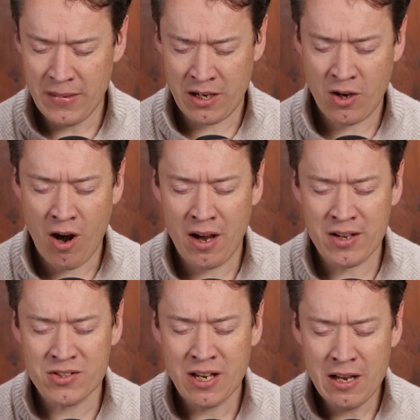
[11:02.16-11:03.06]
that
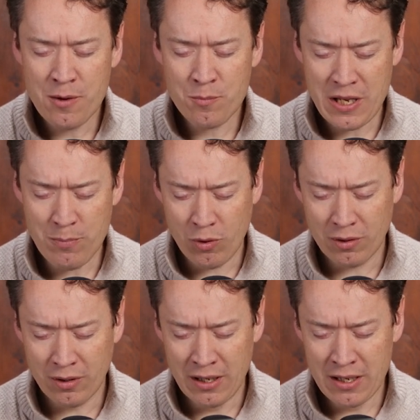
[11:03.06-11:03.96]
cause
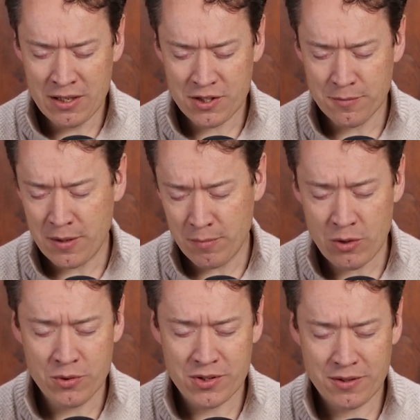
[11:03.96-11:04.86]
people to be
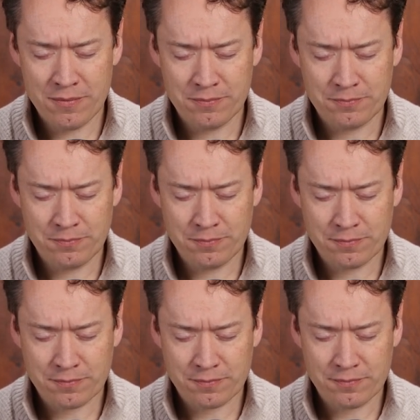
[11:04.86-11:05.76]
mute.
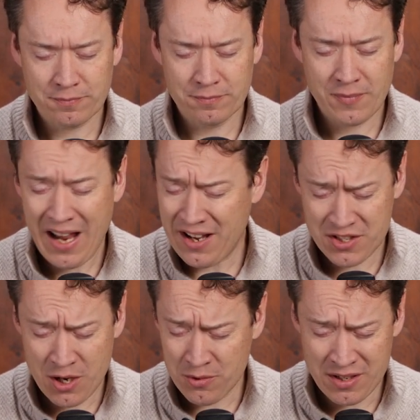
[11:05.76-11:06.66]

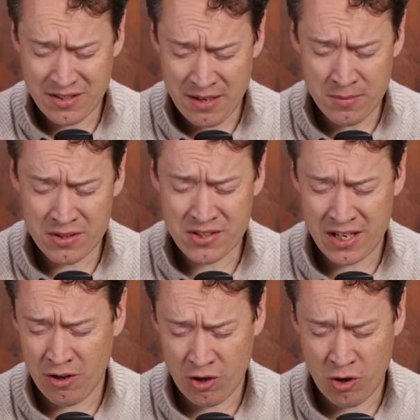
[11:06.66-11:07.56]
Cast out the demons
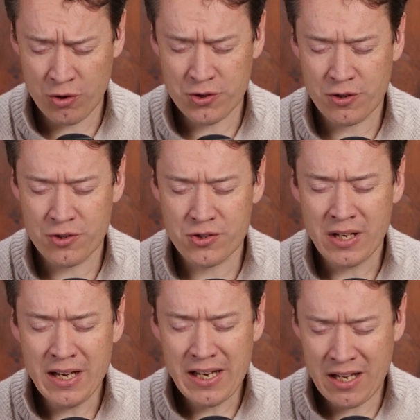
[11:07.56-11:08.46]
in our
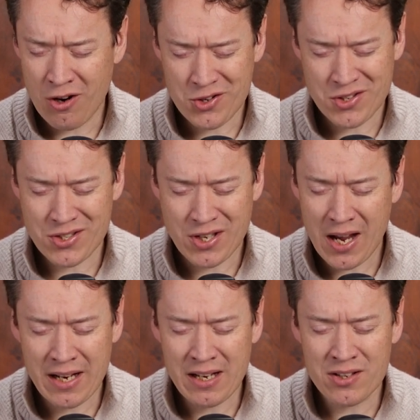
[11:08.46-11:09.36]
cultures, in our
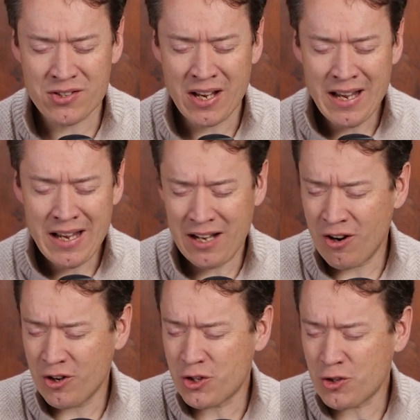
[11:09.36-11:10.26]
societies,
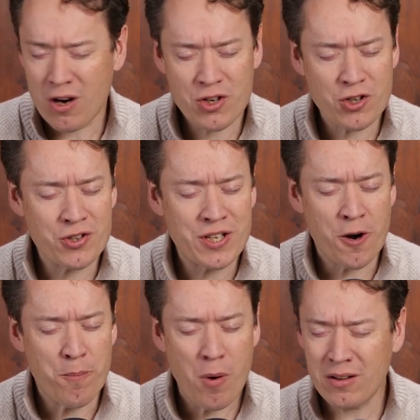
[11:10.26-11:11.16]
in our structures,
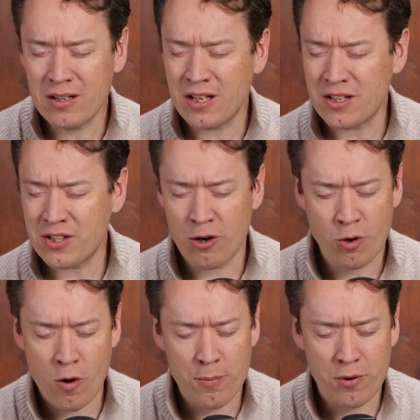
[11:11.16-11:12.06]
in our politics, in
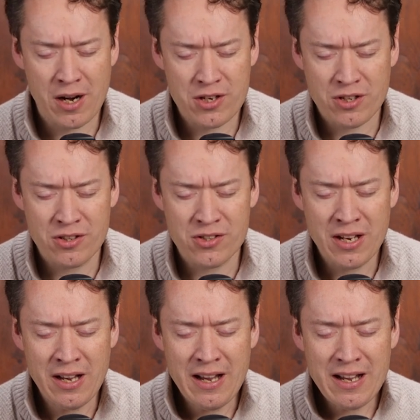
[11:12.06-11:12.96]
our
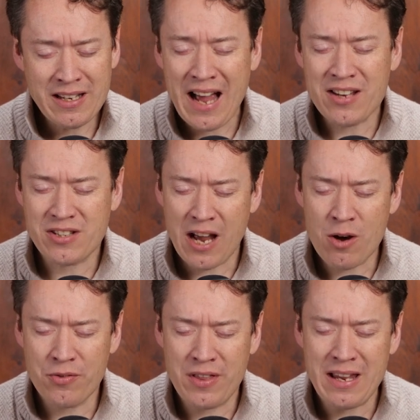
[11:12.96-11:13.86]
corporations. Cast
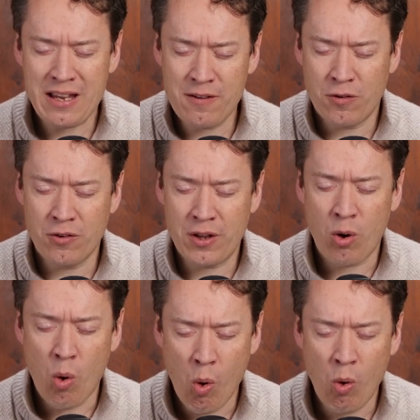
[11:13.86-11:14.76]
out the evil
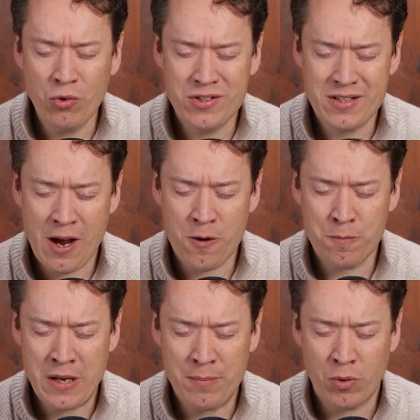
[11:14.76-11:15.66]
that holds
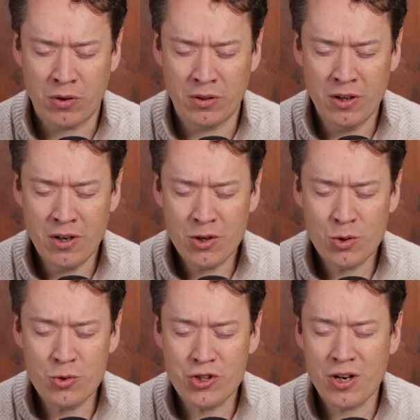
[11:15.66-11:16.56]
down people
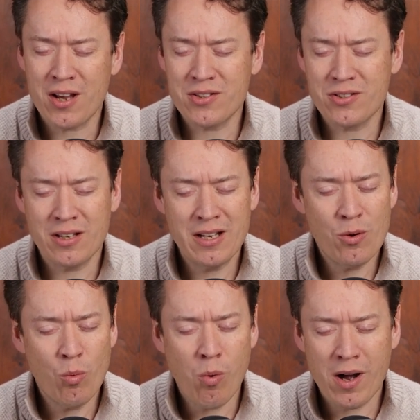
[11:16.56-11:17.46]
who just
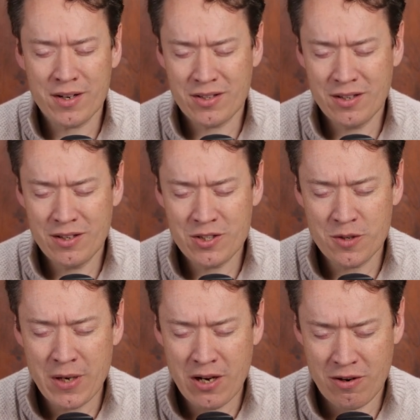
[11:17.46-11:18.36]
want
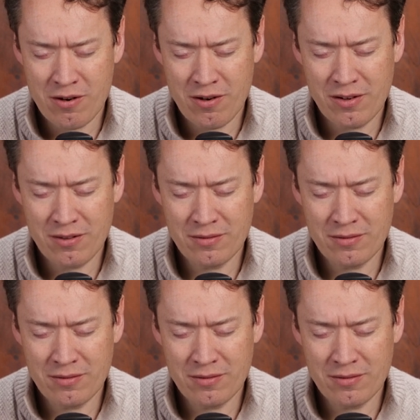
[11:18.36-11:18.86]
to be heard.